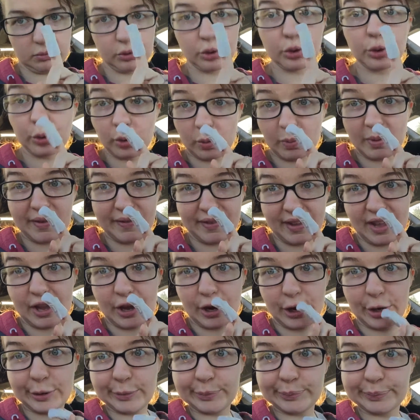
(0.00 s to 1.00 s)
through my
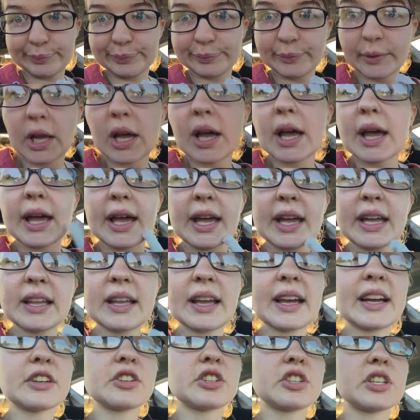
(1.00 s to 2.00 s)
finger. It
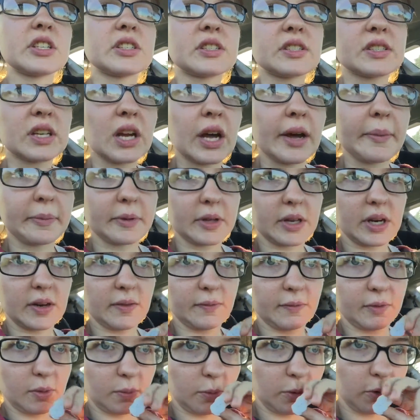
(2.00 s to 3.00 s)
actually stopped bleeding
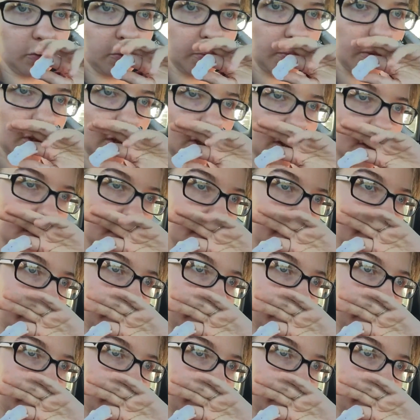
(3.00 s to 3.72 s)
for the most part.